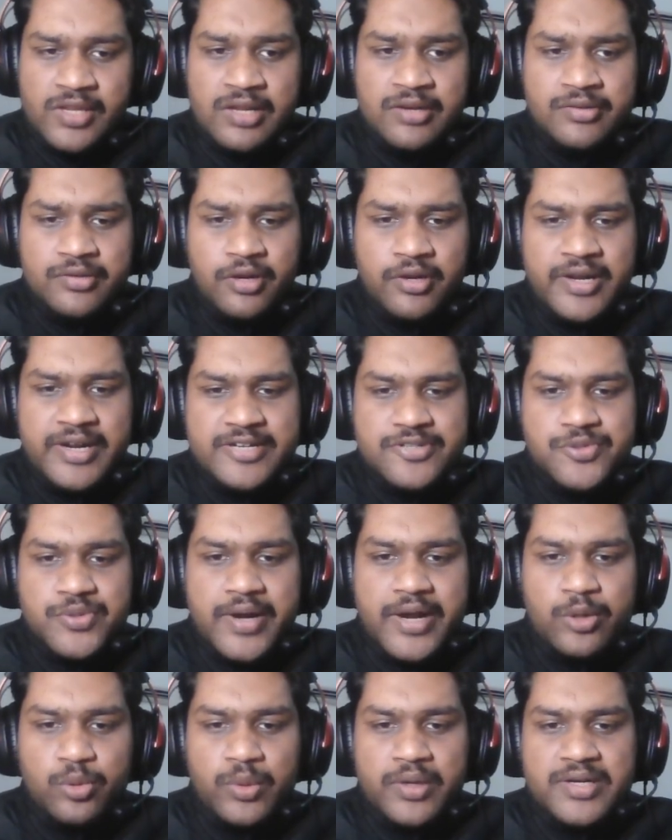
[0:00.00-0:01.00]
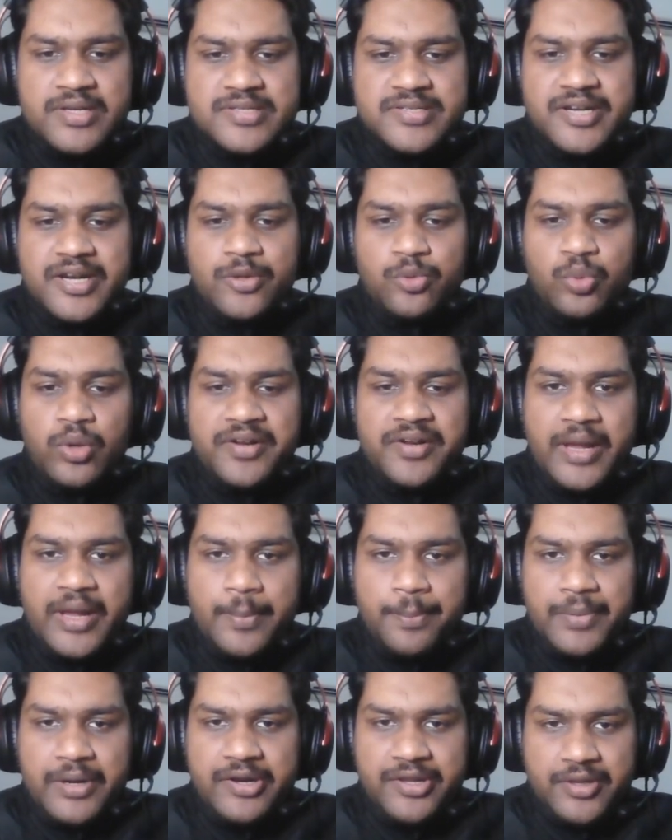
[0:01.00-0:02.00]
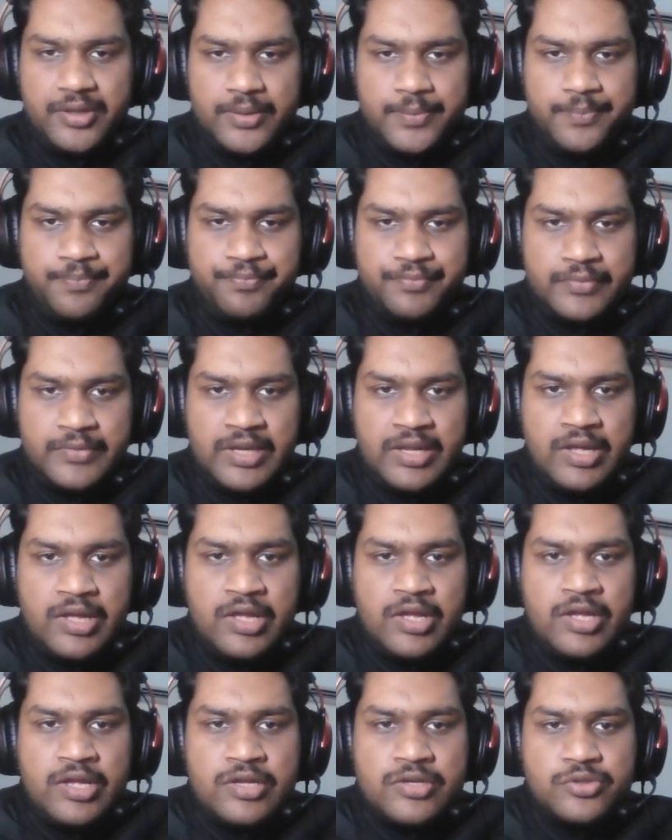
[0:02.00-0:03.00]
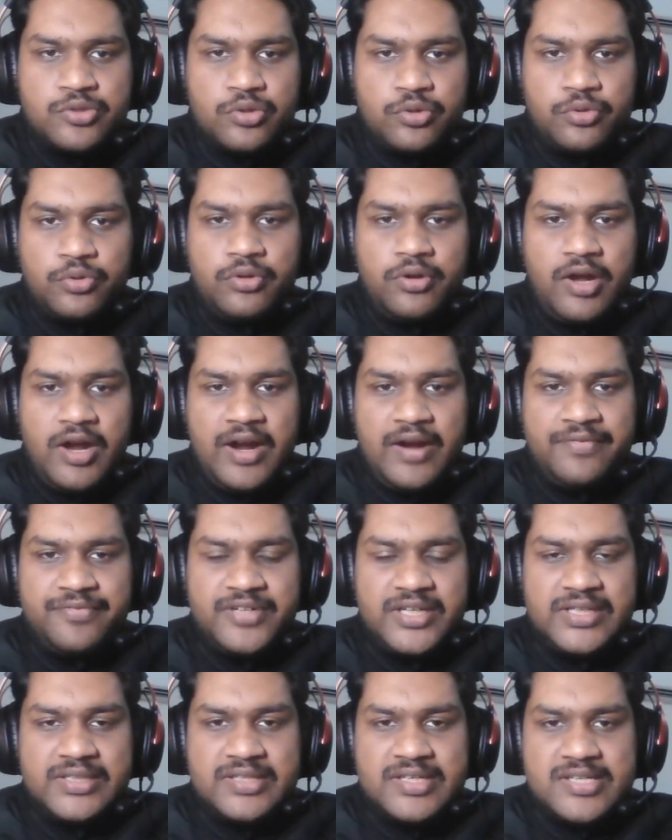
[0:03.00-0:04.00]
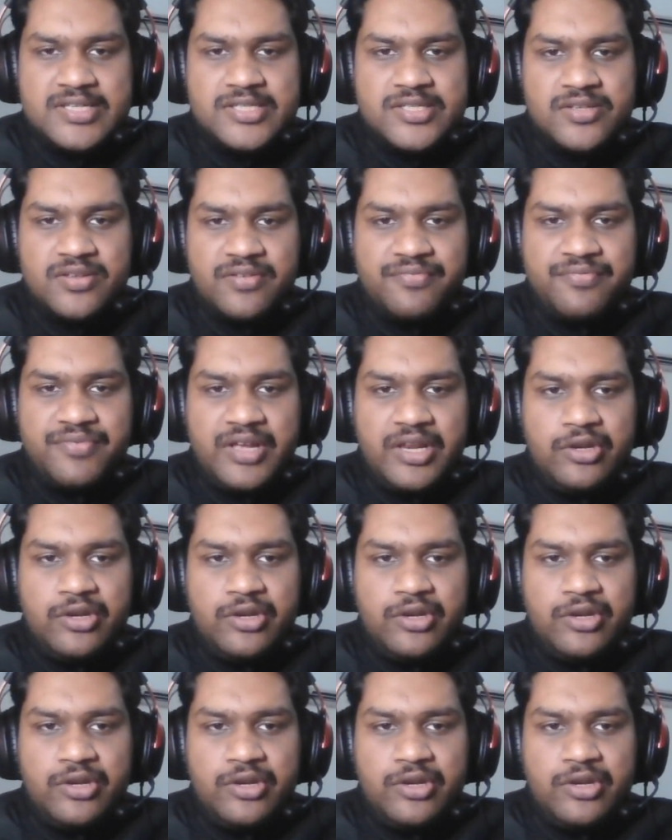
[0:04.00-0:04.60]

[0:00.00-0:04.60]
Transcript: Now let's try to understand what happened here. So after this, when